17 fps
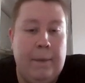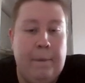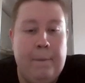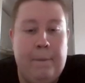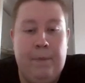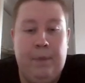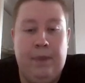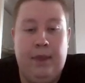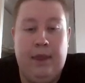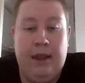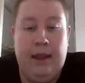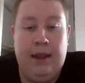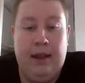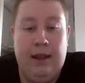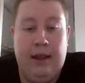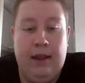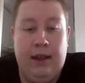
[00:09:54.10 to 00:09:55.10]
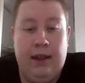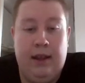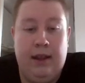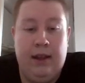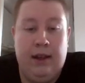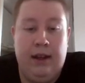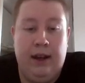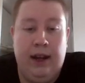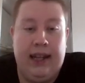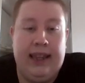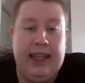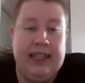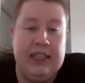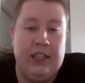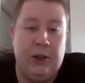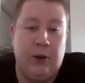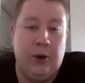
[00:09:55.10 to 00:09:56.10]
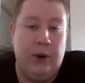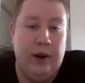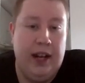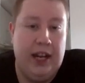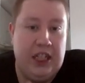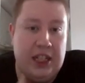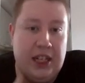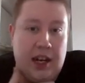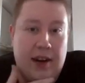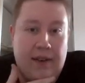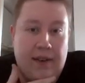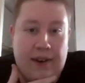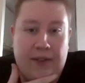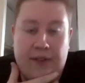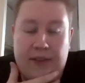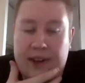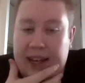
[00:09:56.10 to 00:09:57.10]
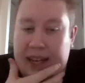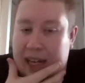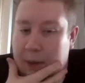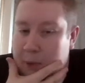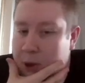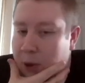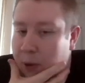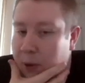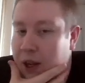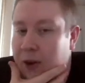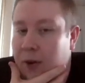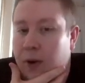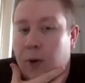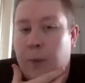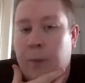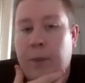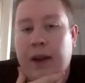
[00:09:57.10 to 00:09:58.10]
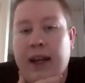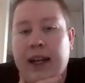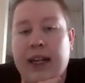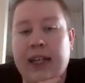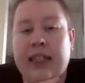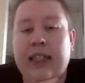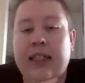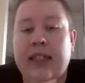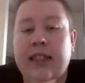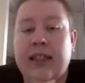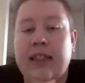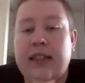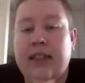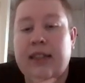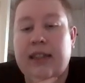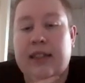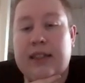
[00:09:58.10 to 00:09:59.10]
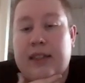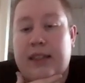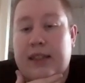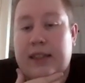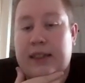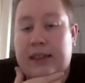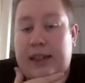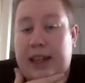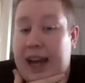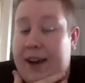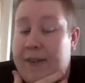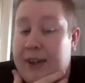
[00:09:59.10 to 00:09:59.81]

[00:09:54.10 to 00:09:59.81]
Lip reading: it. Yeah, this is a Kon Ichikawa film, Tokyo Olympiad. Yeah,